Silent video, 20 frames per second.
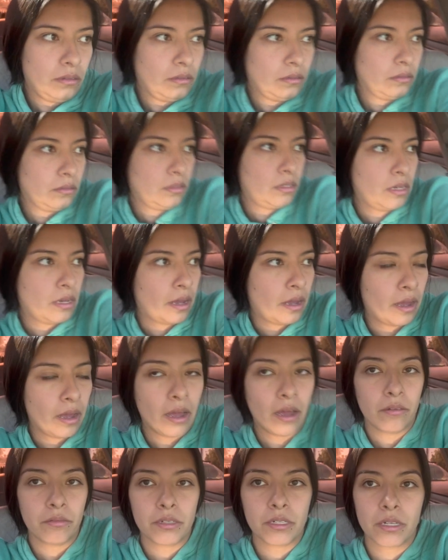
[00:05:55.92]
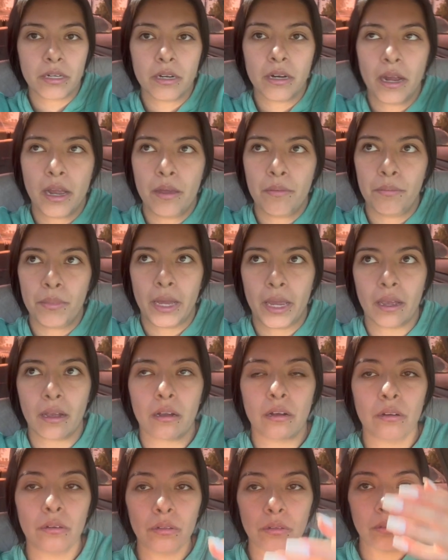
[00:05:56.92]
Yeah, after I might
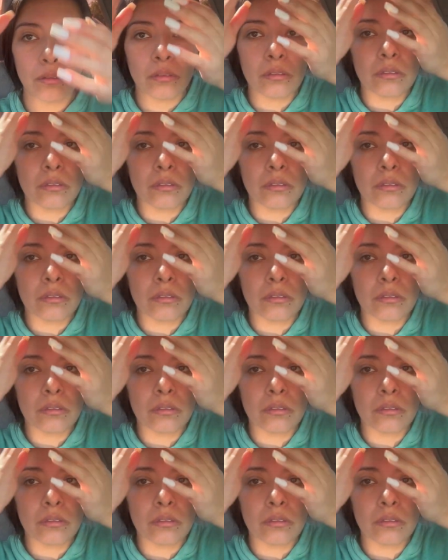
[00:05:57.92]
go to